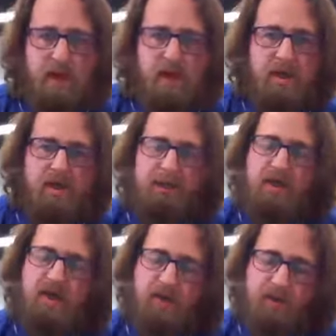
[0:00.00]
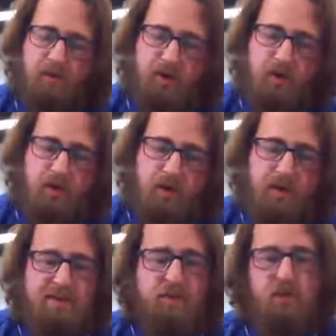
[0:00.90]
The other thing we're going to work
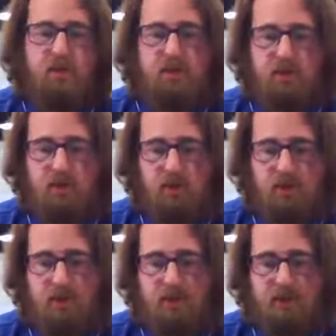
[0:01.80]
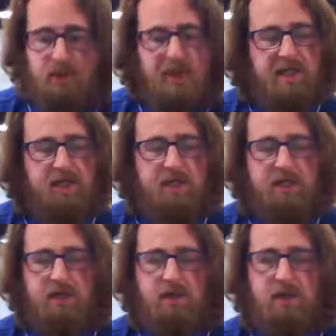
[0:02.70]
on is motor control, so making sure
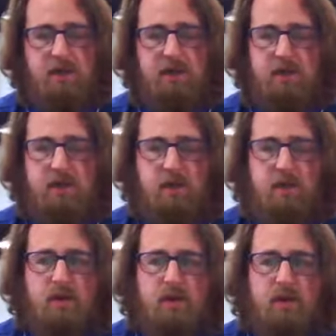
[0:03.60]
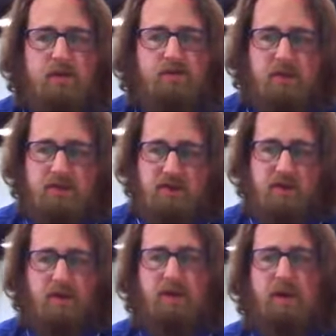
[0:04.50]
that your muscles
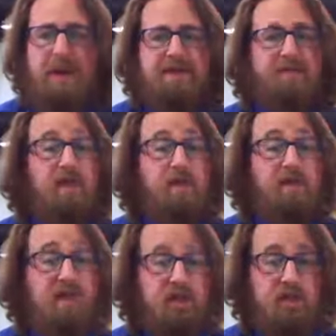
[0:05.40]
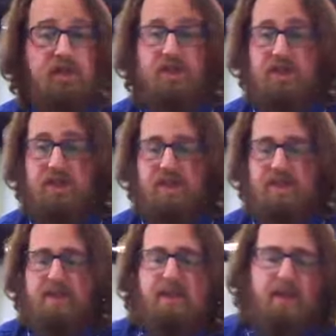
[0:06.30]
are activating when they should and shouldn't.
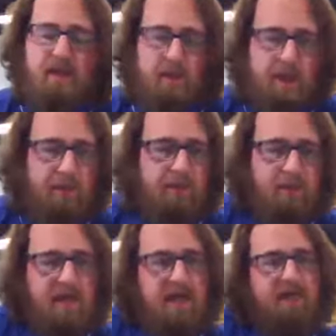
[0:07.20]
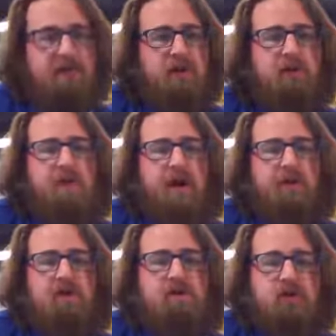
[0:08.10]
A lot of people are going to have
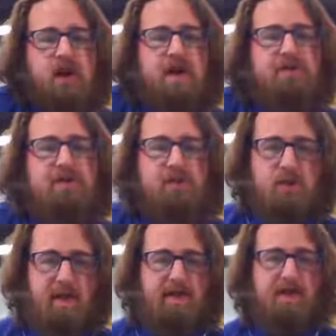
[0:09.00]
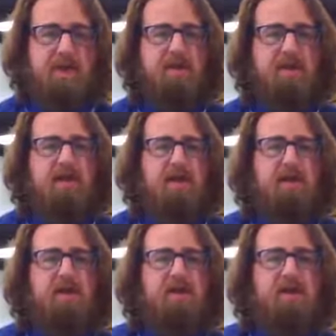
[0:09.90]
overactive traps, so anytime they
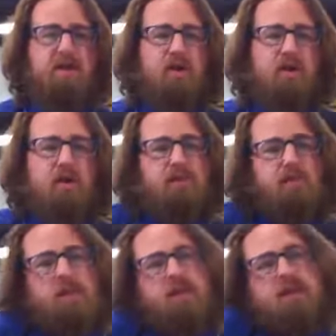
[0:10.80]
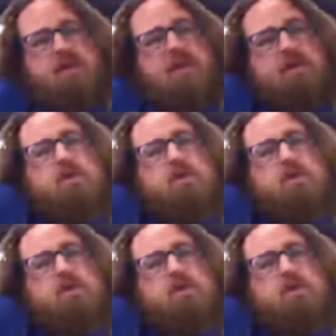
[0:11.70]
lift their arm, that